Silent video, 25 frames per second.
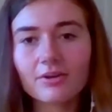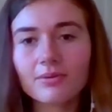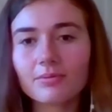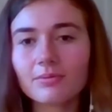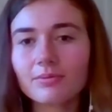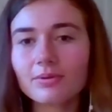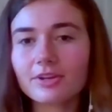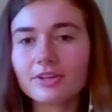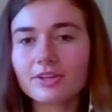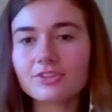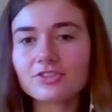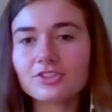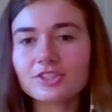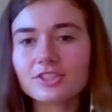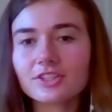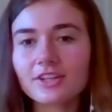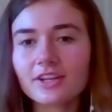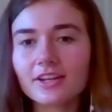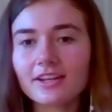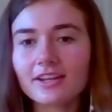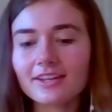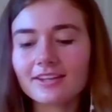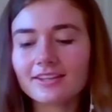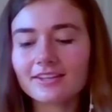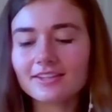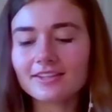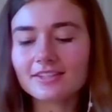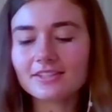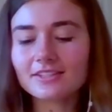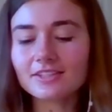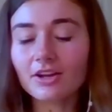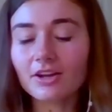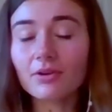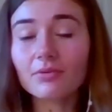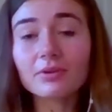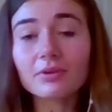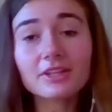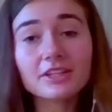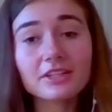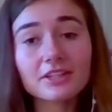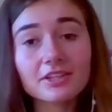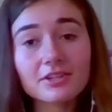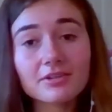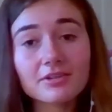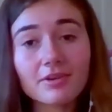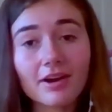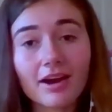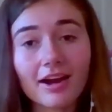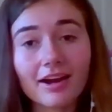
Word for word: which is a really cute